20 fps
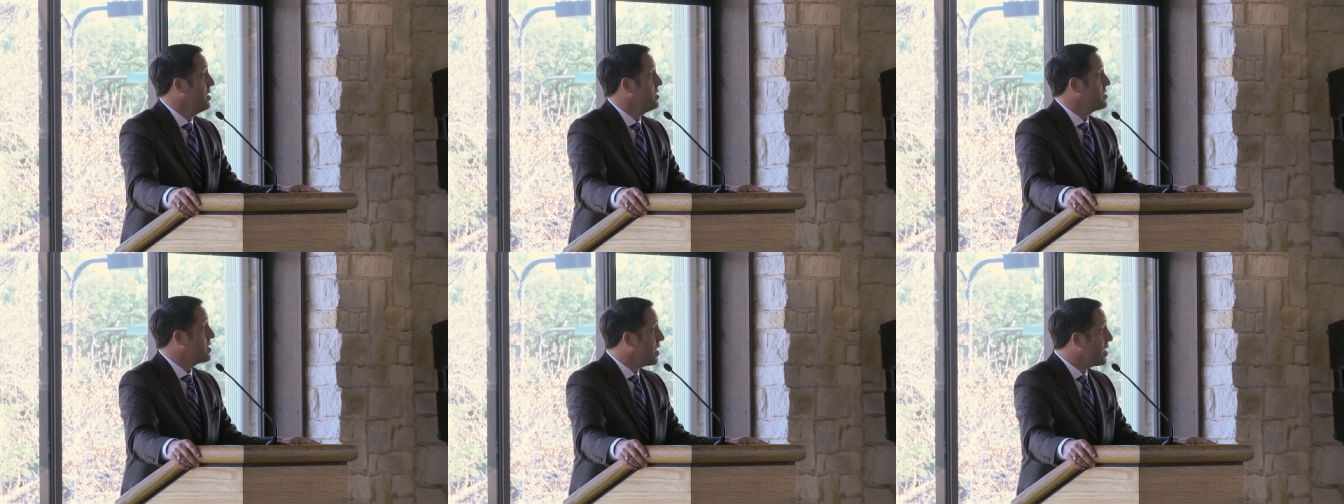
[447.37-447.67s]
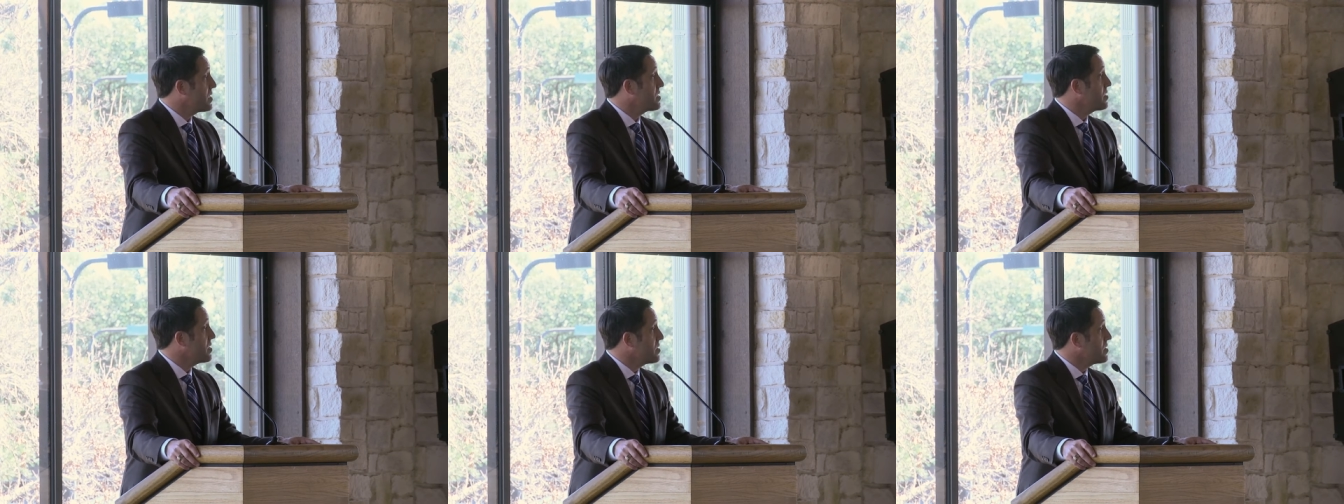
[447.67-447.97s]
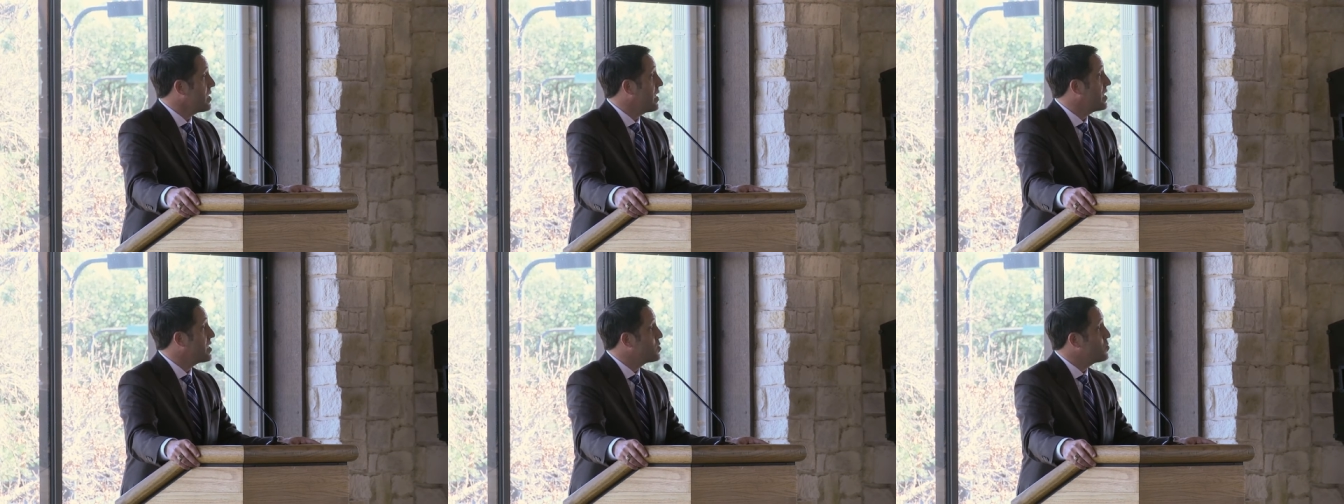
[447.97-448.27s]
Texas
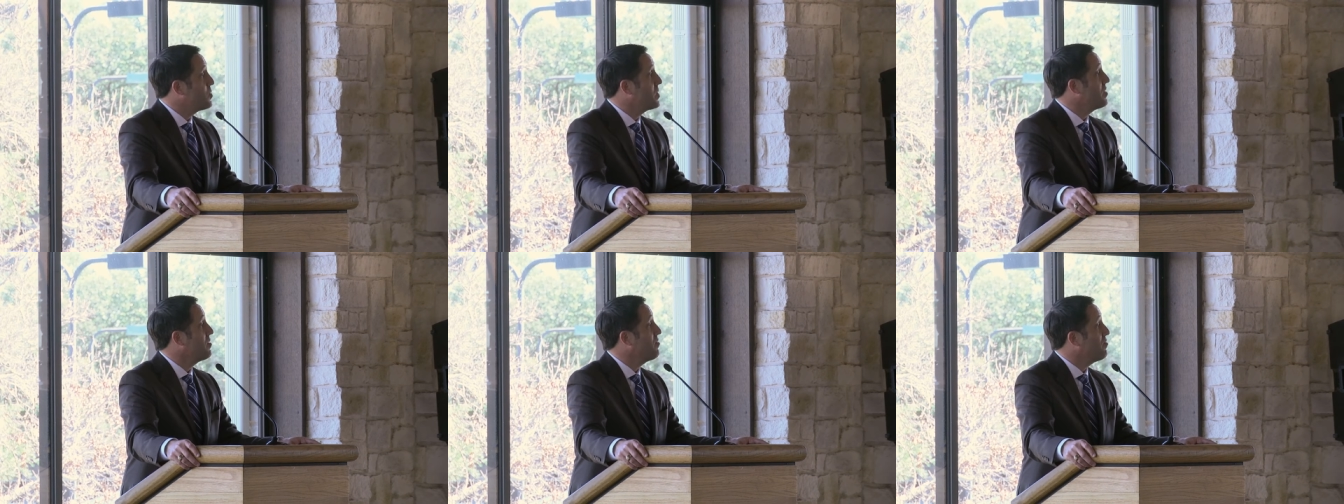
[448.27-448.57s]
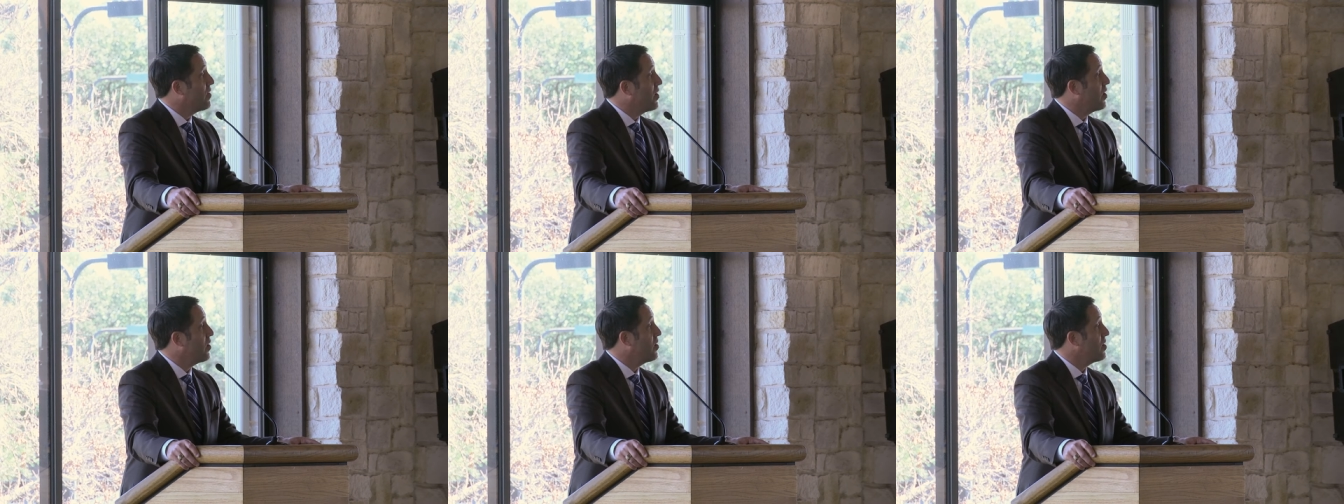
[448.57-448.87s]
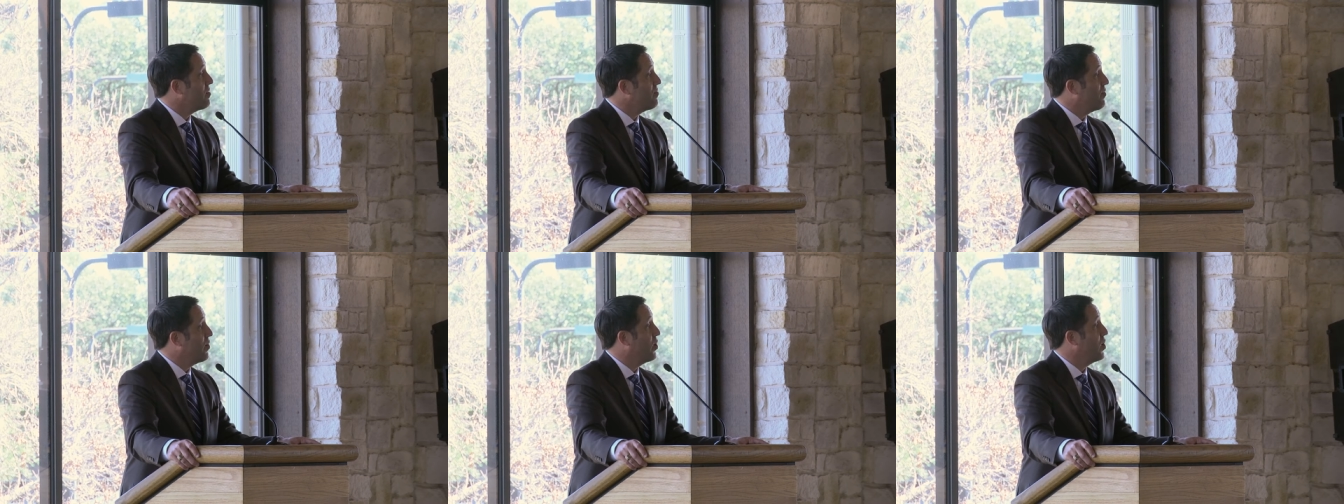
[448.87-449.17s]
has been
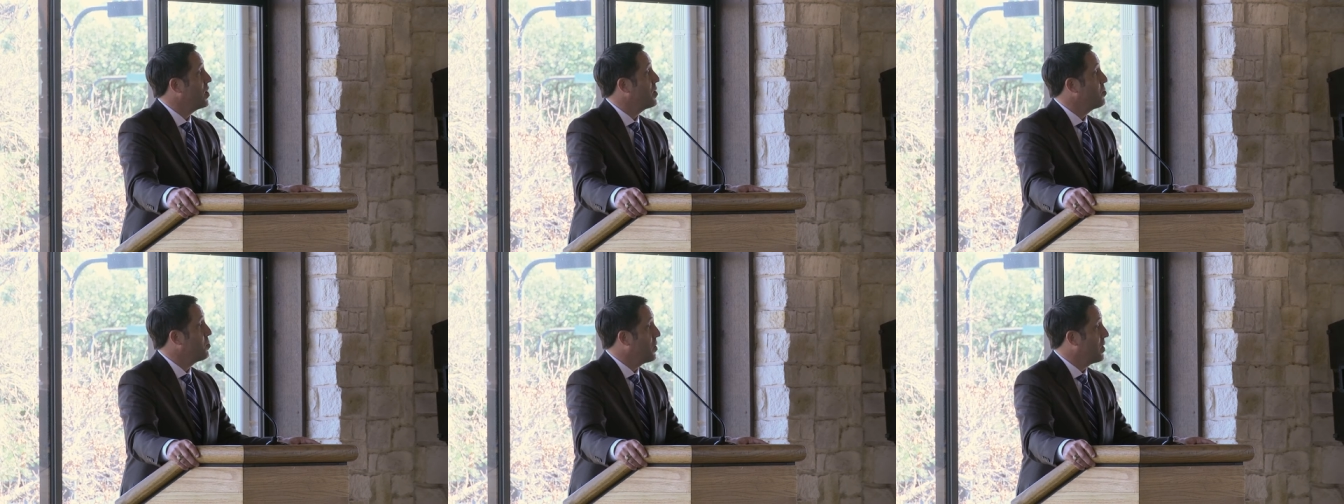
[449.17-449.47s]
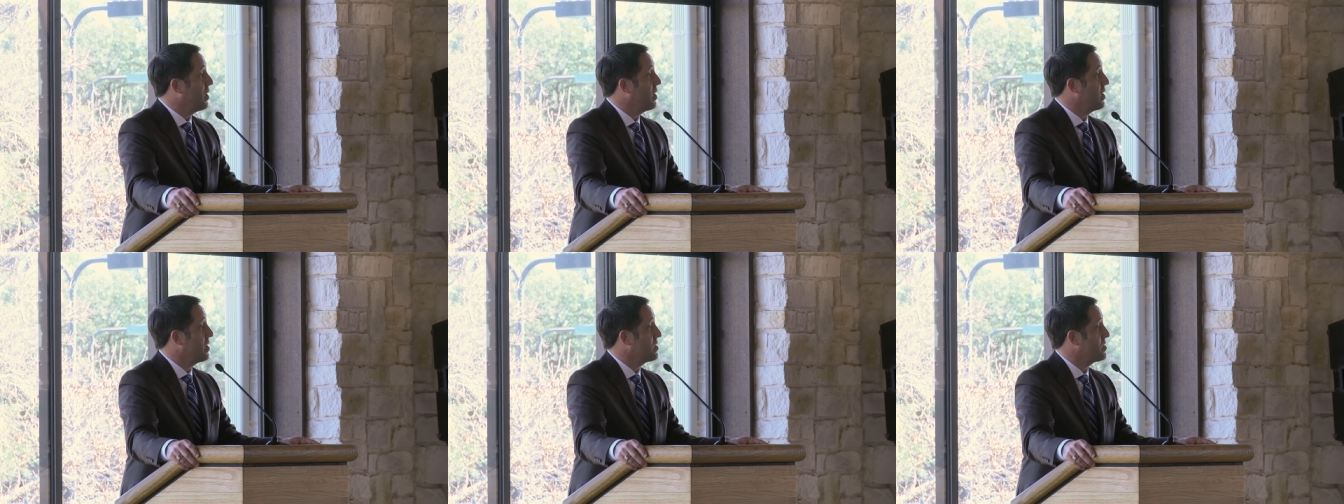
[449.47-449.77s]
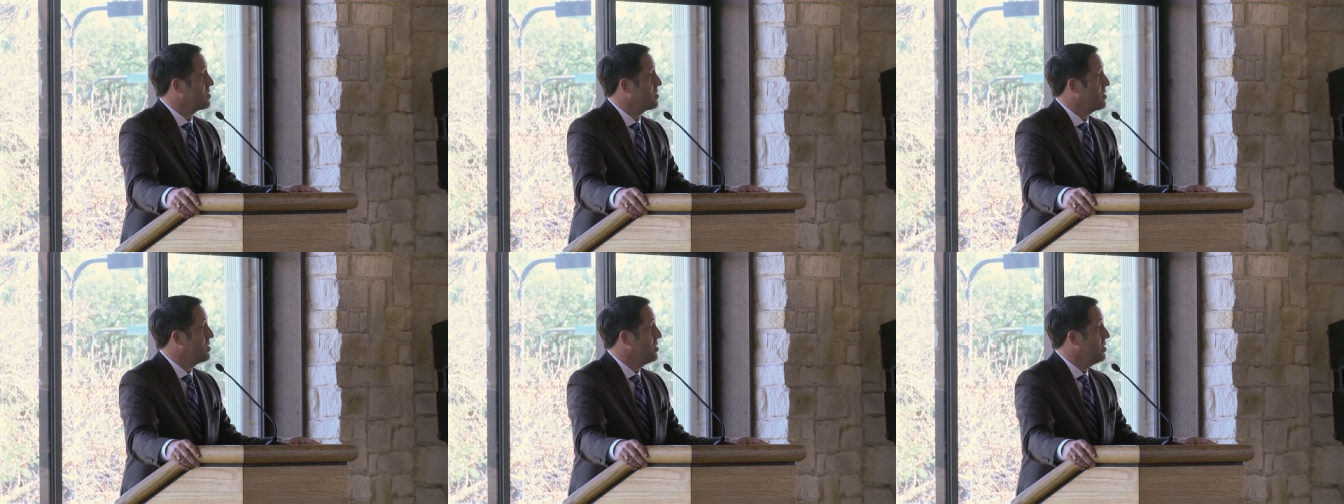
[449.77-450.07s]
very, very
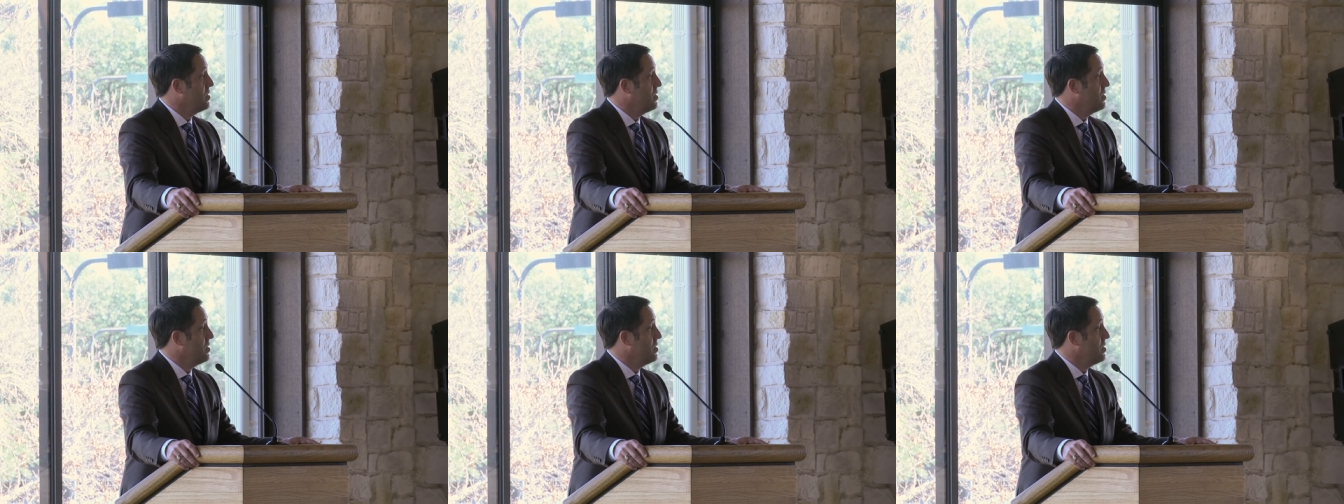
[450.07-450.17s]
blessed